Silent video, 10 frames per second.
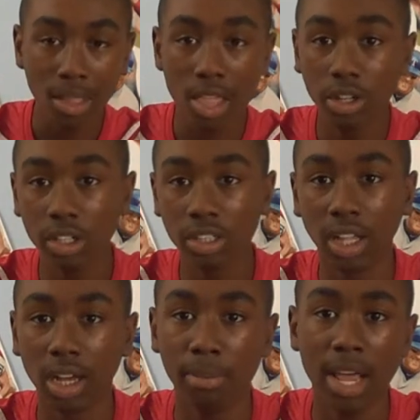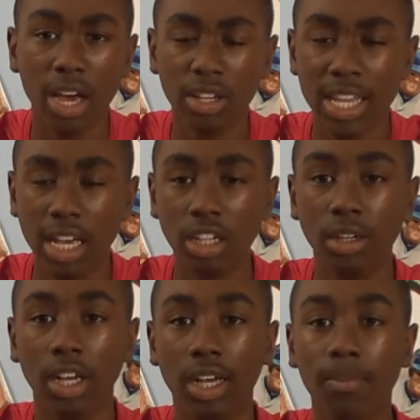and they'll just lock him down. He
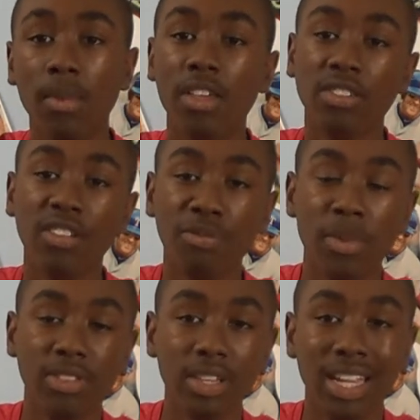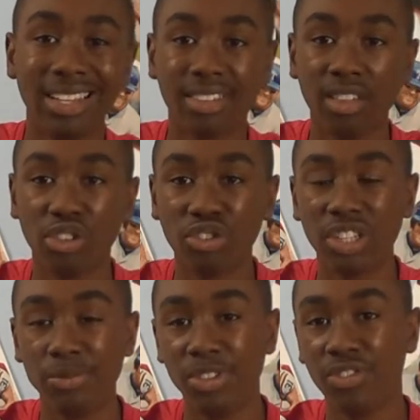held Steve Smith today to 6
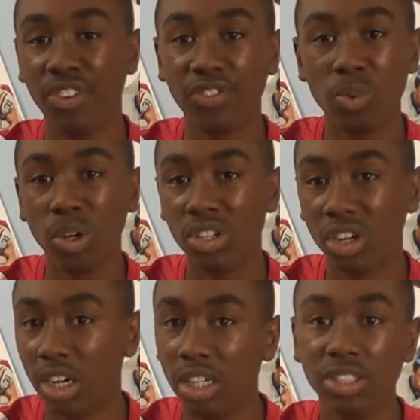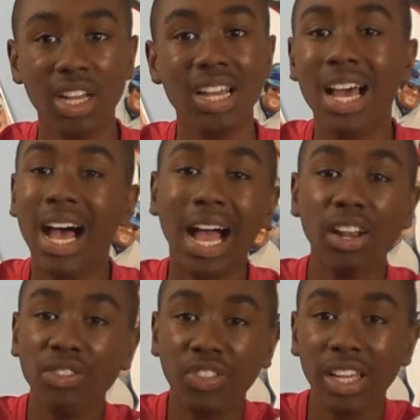receptions, 51 yards. I
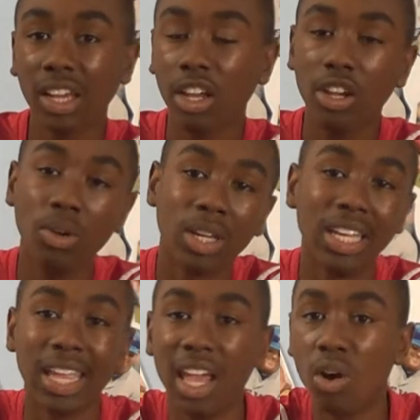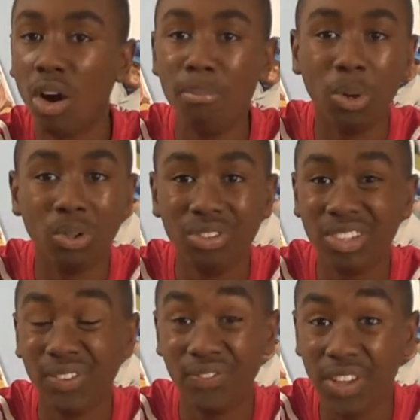don't think he'll get Anquan
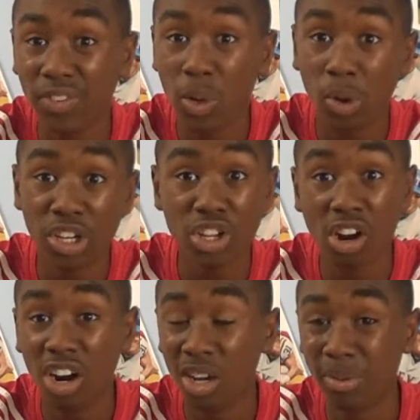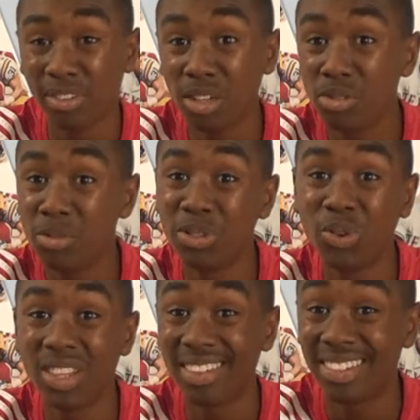Boldin to 51 yards, but somewhere
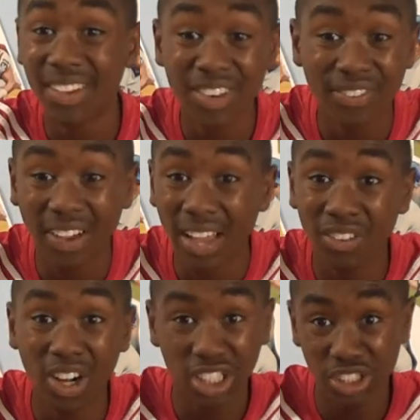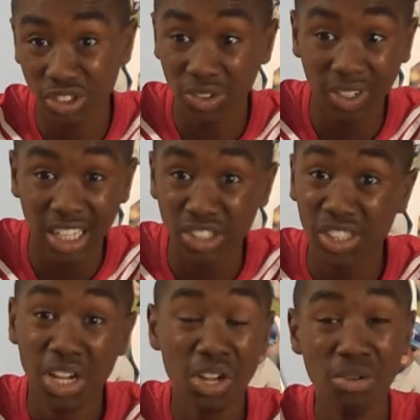between the 75 and 100
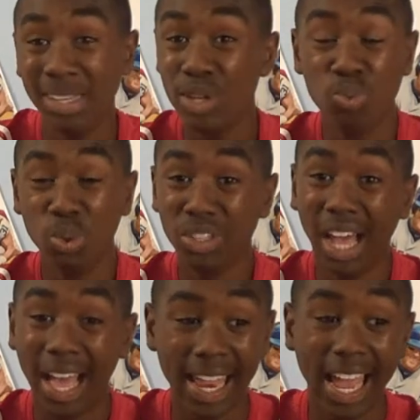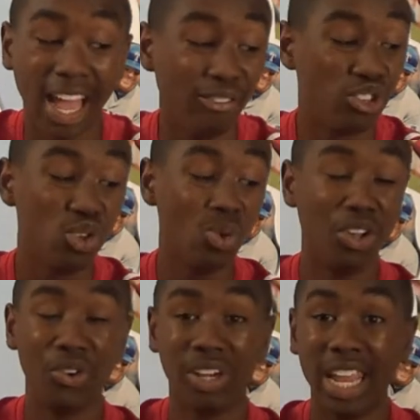range. He will not have
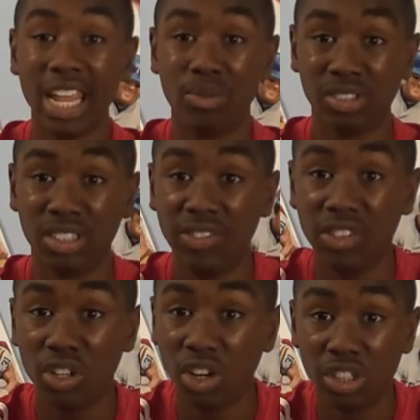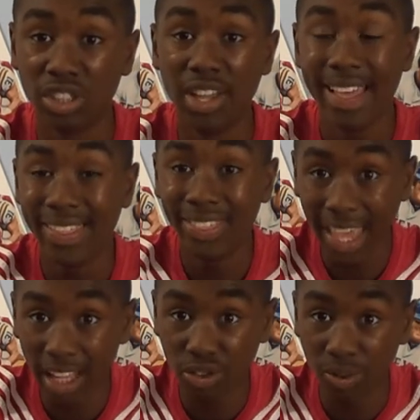208 receiving yards.
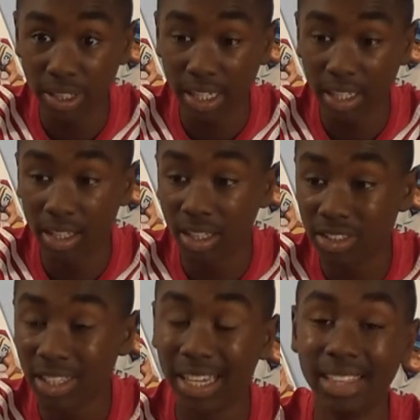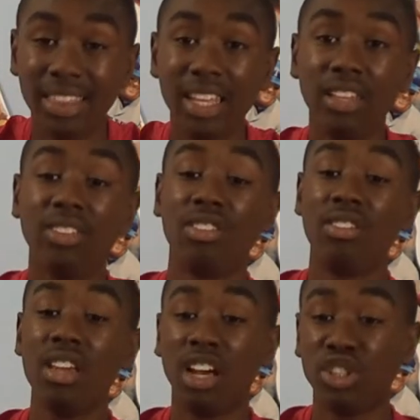That's ridiculous. And I think the
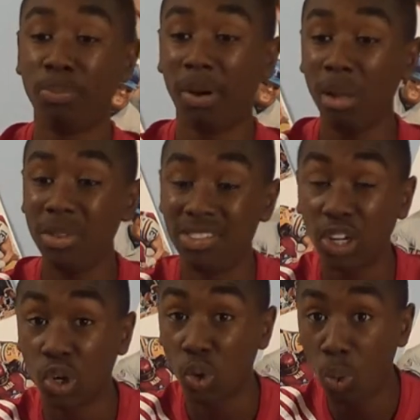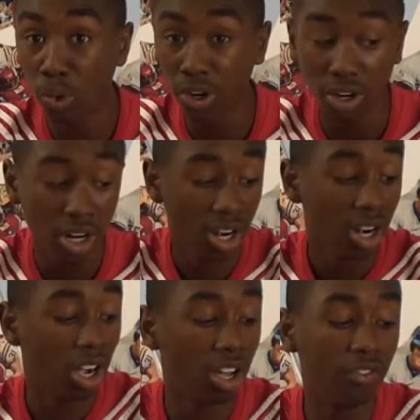Seahawks should probably stick a corner
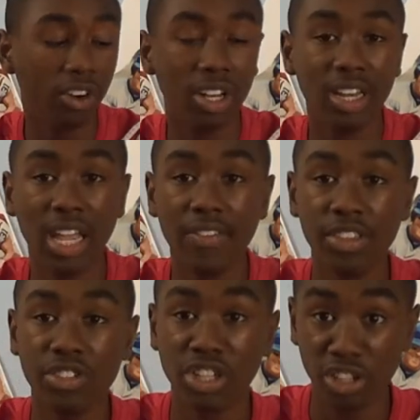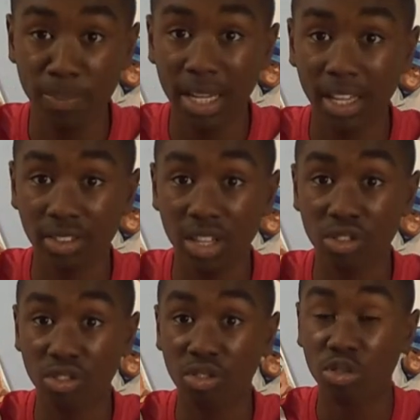on Vernon Davis just because
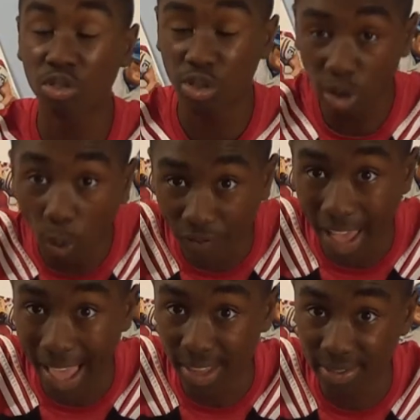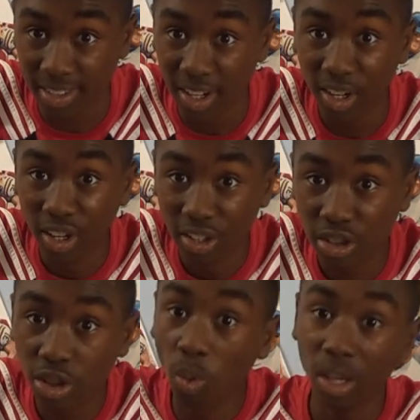he's so fast,
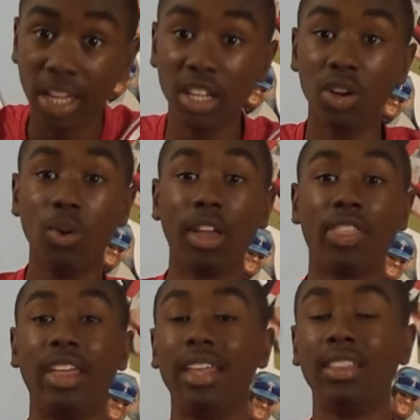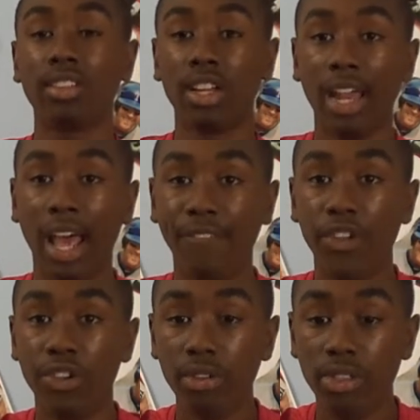so lightning quick that I think they're going to have
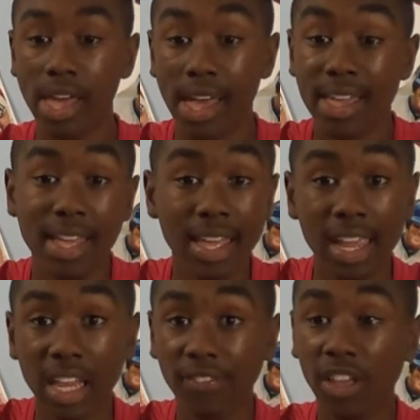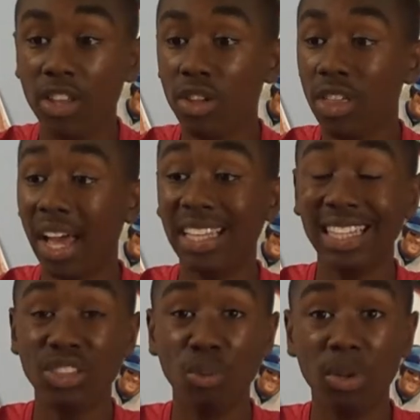to do that. And if I do that, I
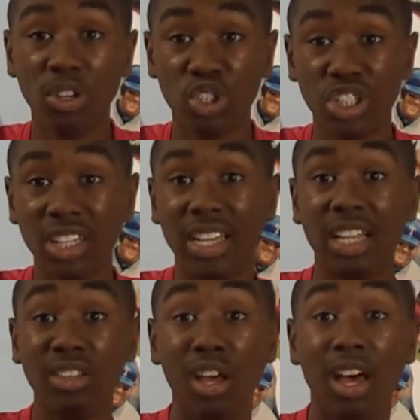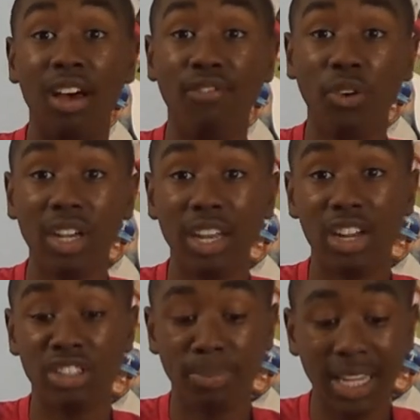think they'll be able to shut down the
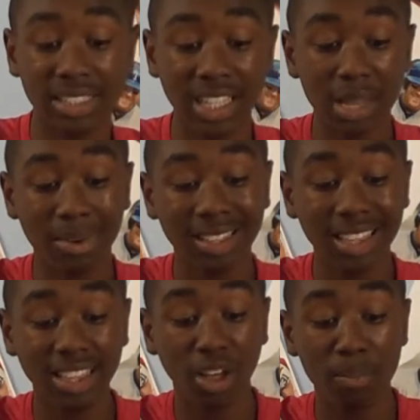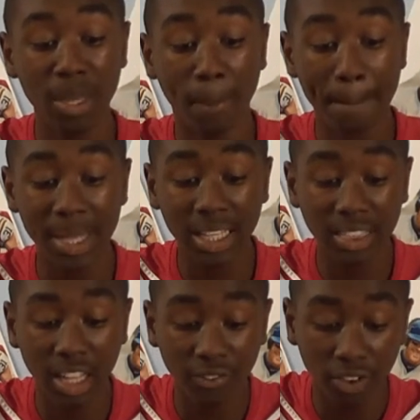49ers passing game. And I think that'll be a big
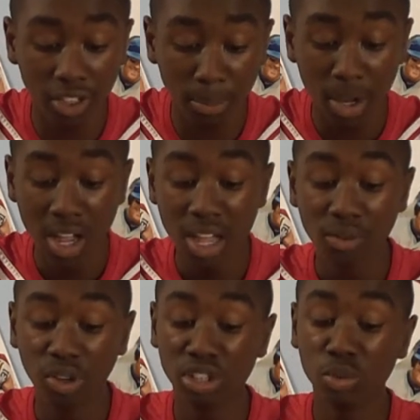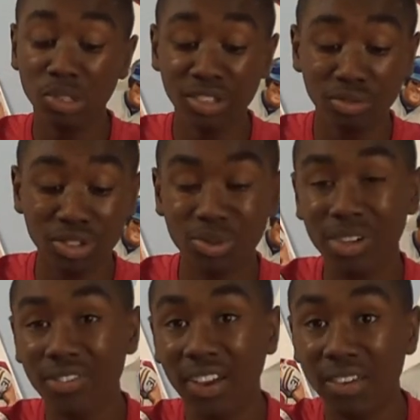thing for them. Russell Wilson was
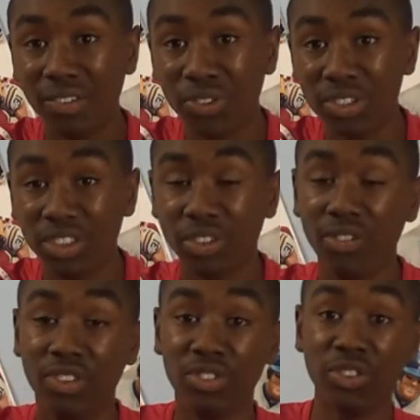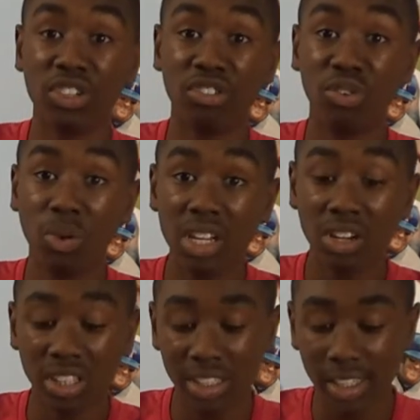25 of 33 for 320
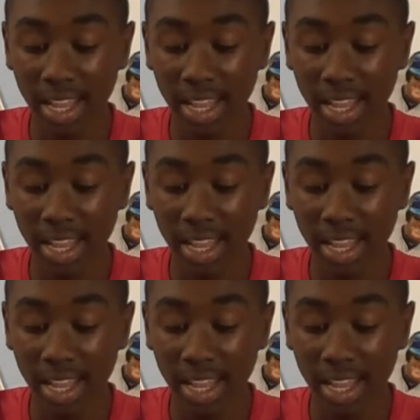yards